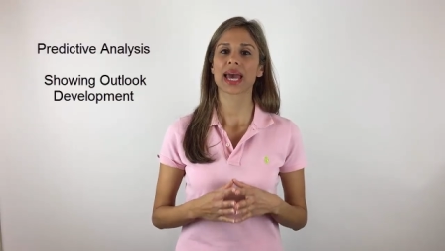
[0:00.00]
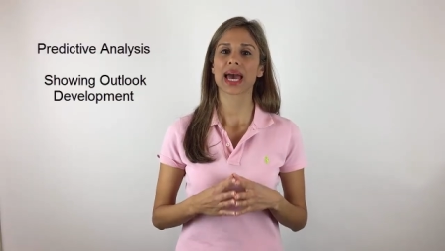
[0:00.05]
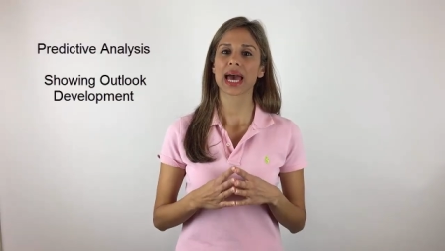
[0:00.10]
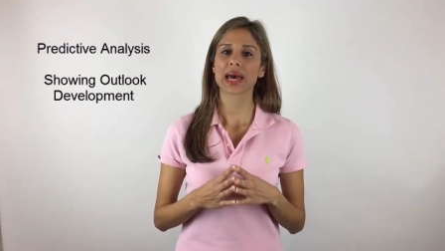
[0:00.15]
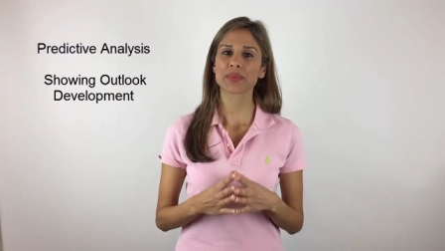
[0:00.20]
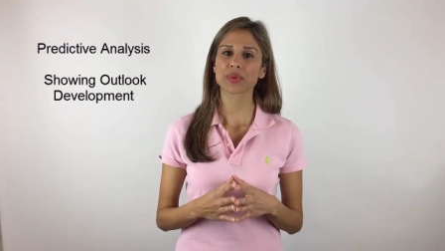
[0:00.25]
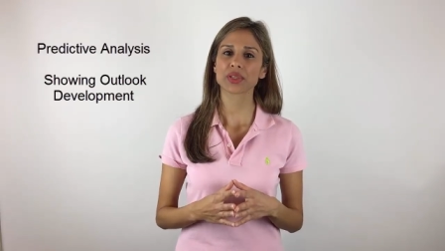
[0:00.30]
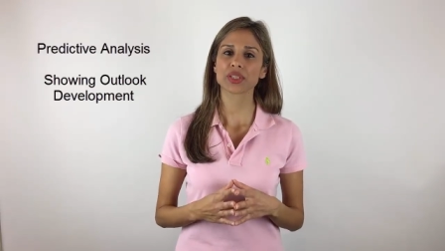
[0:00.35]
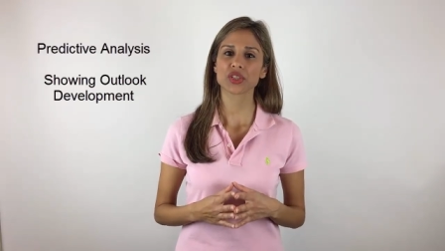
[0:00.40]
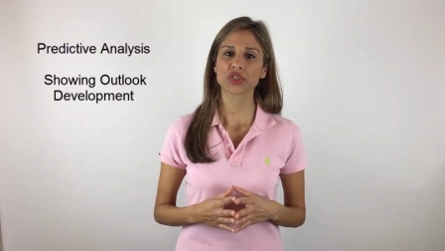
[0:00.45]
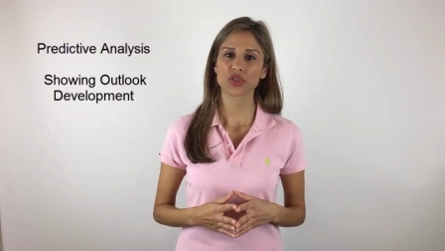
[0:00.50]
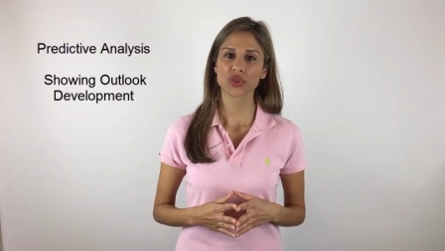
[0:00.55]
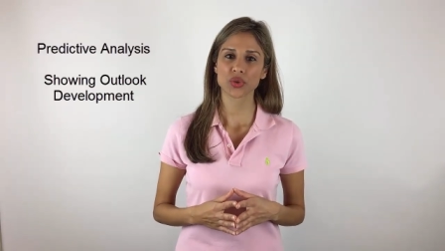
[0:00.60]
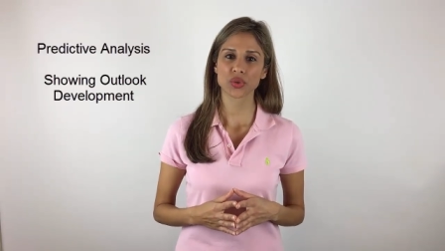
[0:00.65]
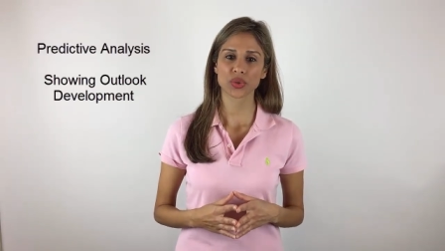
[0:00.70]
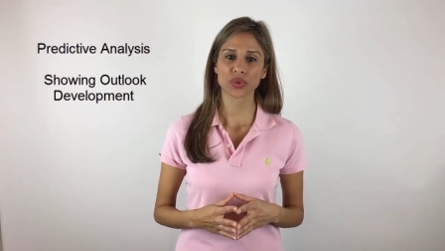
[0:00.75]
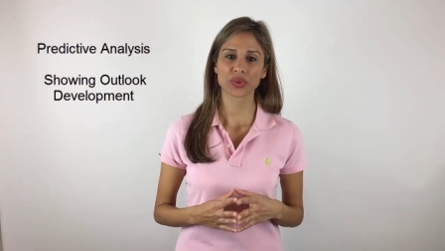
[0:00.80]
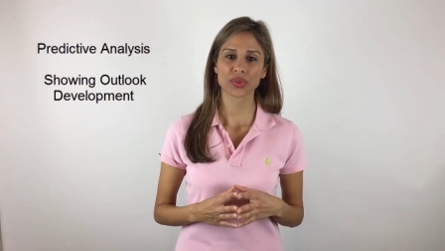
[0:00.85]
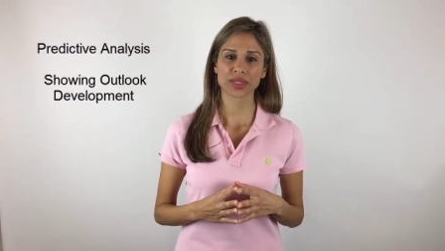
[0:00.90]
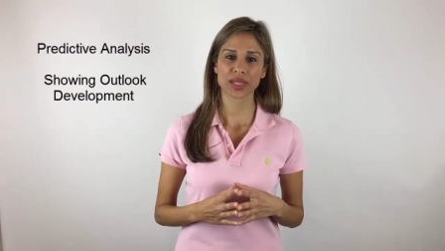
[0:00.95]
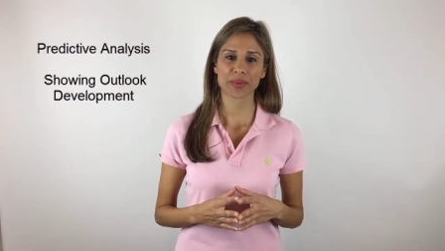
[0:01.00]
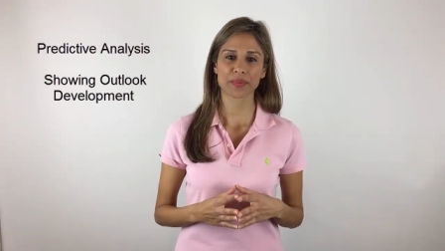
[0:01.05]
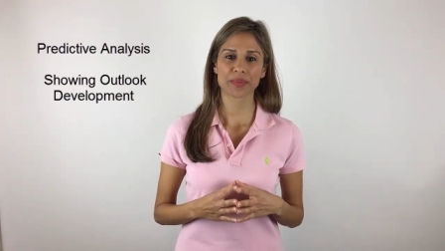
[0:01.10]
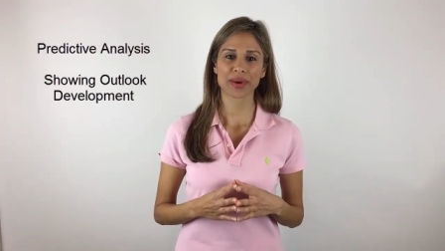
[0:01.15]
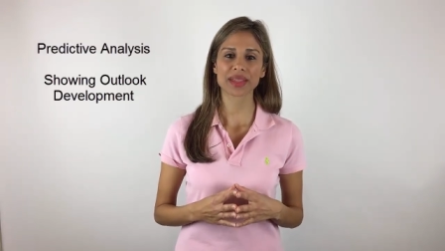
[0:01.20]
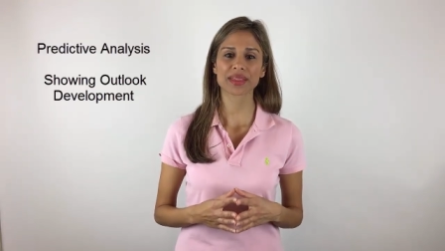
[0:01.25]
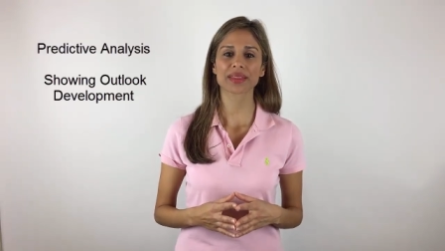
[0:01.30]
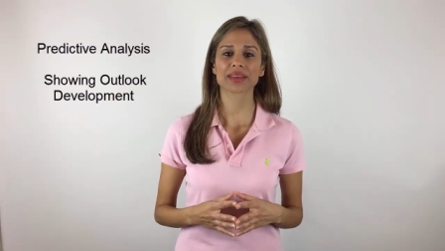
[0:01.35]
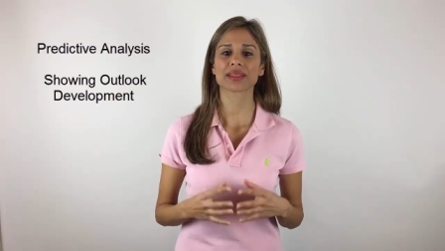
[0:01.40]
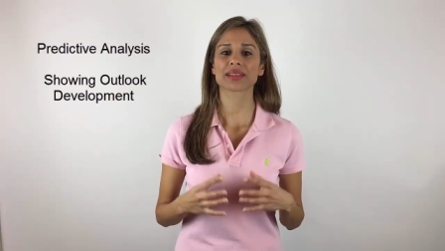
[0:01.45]
I'm going to show you some
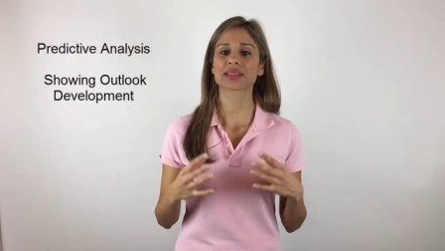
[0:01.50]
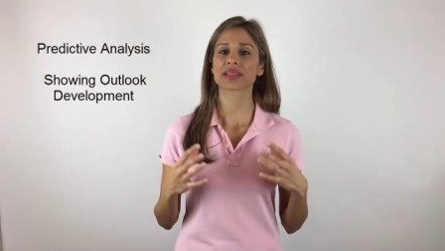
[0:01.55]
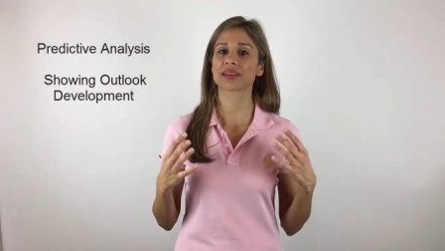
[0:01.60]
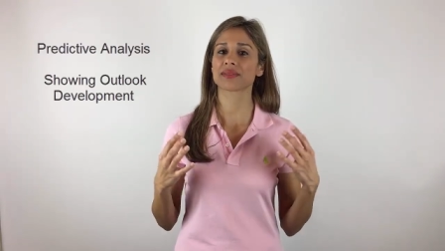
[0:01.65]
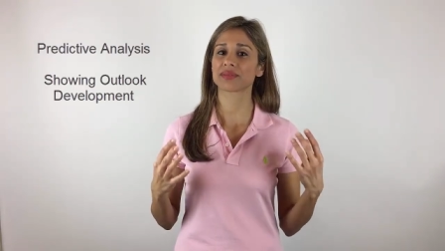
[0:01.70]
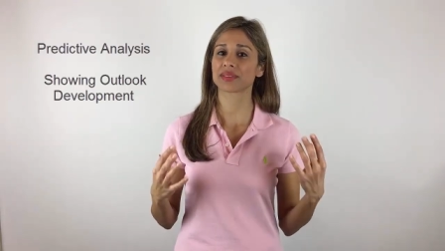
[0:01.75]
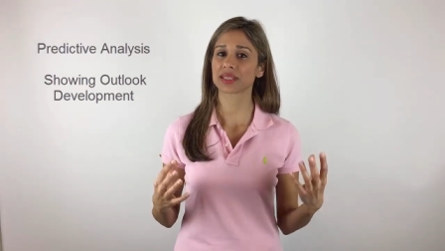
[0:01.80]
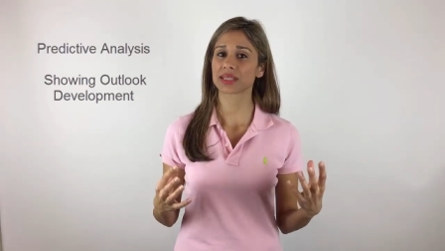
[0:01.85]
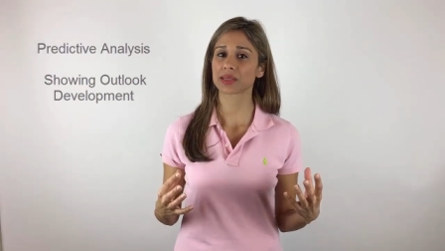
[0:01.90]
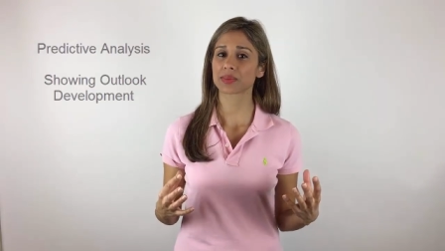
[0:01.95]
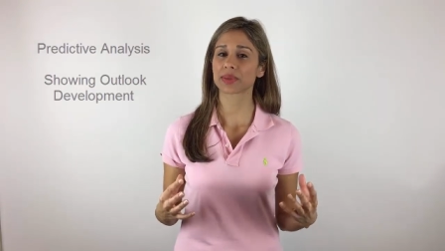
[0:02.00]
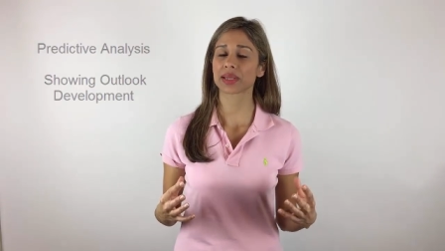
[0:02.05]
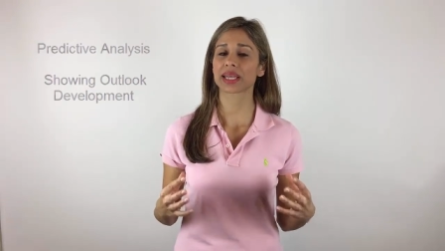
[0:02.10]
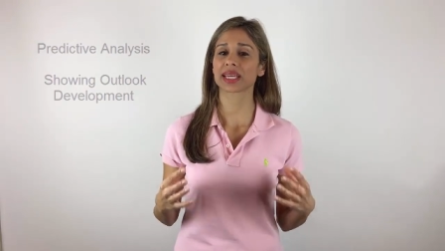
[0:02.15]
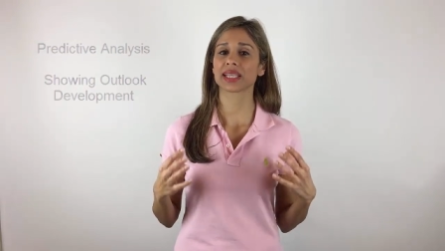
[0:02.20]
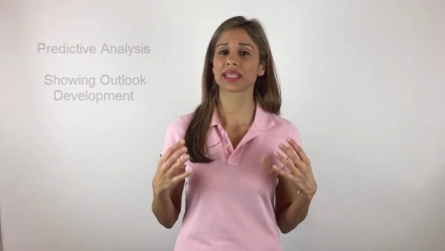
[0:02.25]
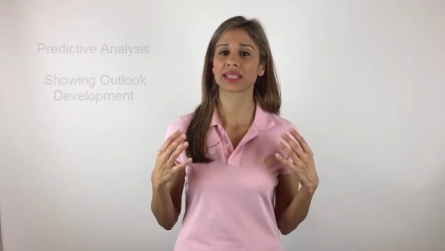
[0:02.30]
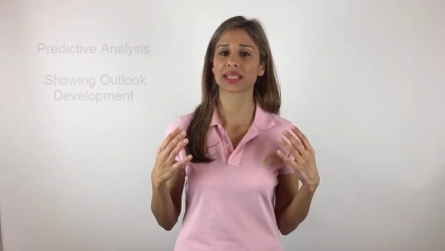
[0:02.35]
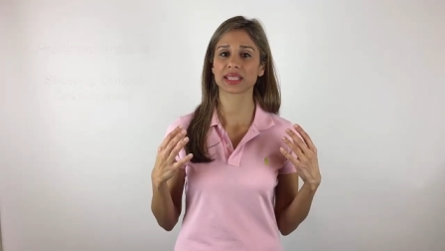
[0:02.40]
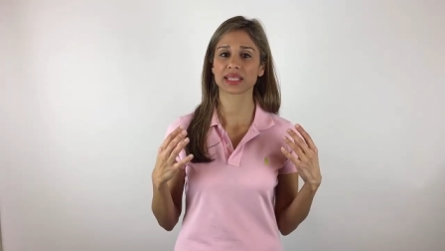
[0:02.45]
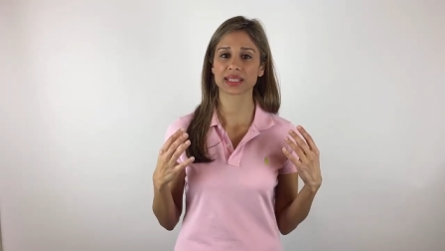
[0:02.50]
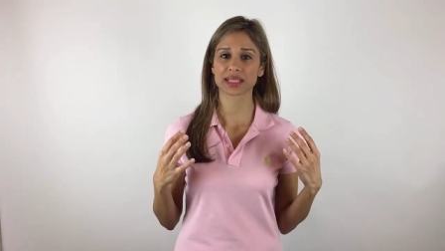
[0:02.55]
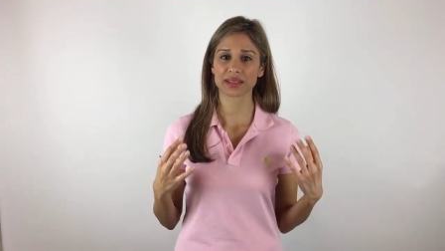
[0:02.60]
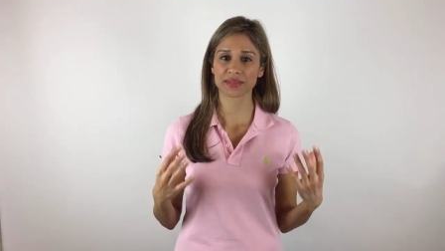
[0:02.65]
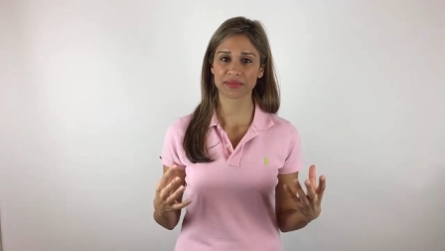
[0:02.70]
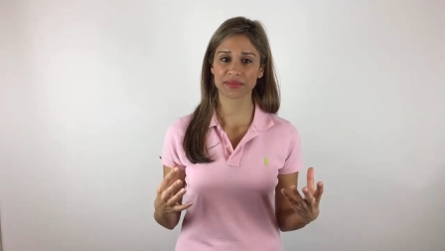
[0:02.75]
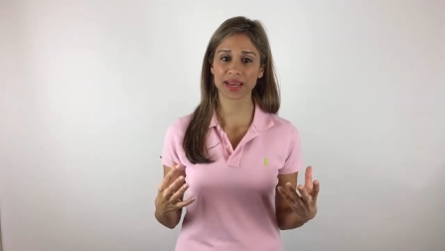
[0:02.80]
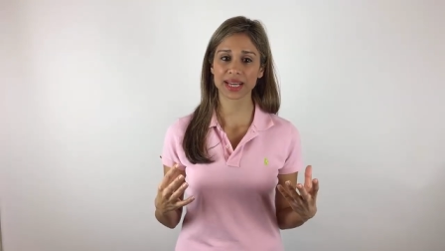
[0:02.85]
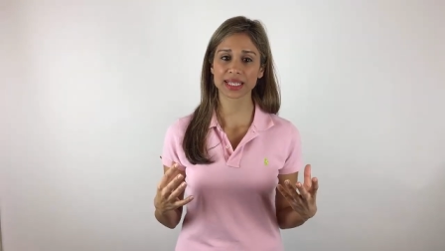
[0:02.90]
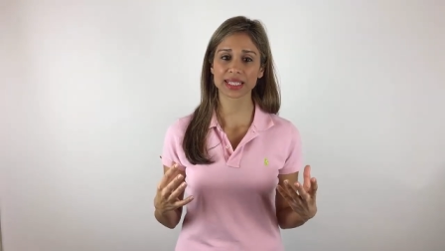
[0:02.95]
methods of displaying these
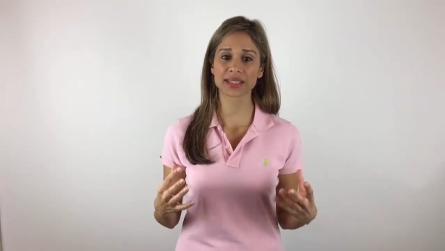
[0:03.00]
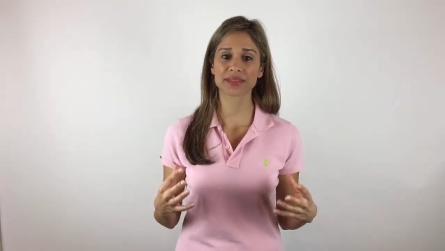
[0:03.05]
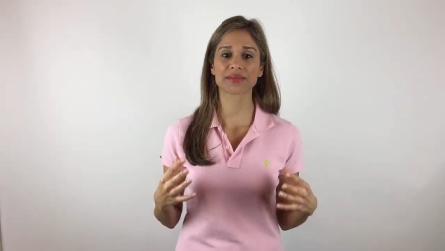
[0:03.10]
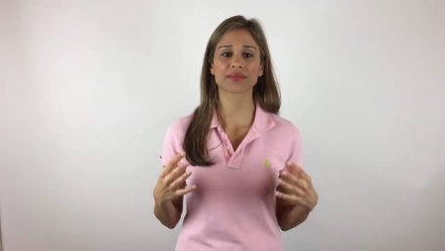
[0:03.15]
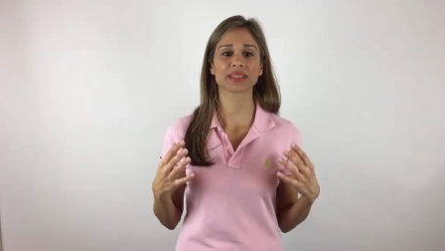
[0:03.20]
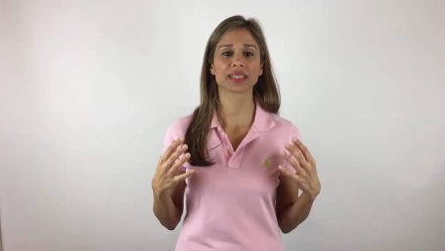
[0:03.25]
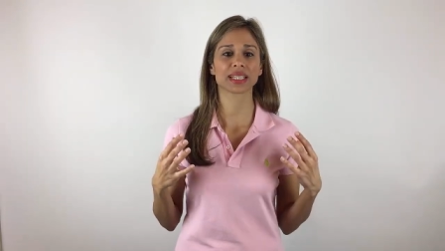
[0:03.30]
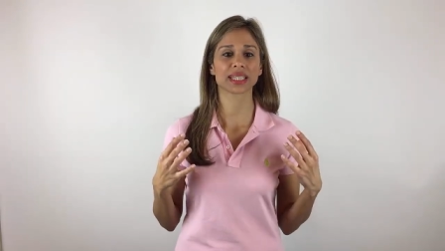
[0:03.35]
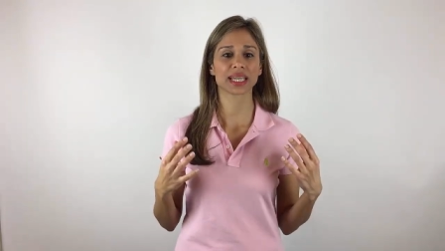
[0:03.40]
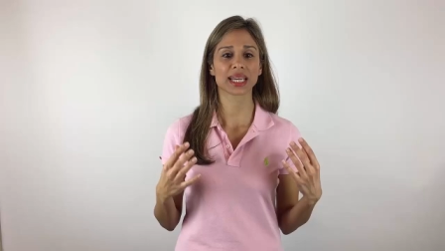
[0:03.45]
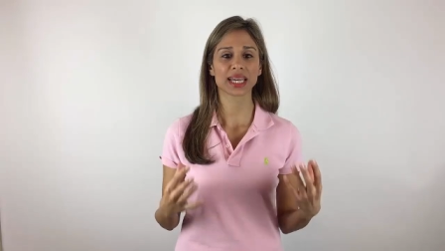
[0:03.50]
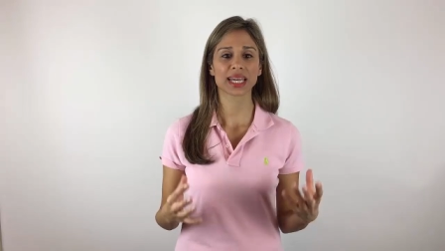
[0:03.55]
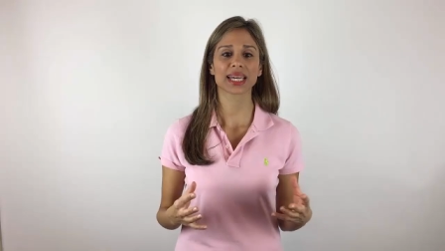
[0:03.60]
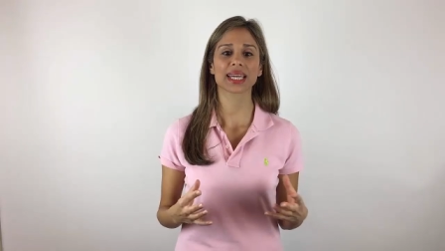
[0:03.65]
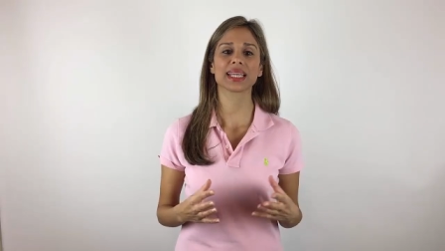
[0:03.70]
effectively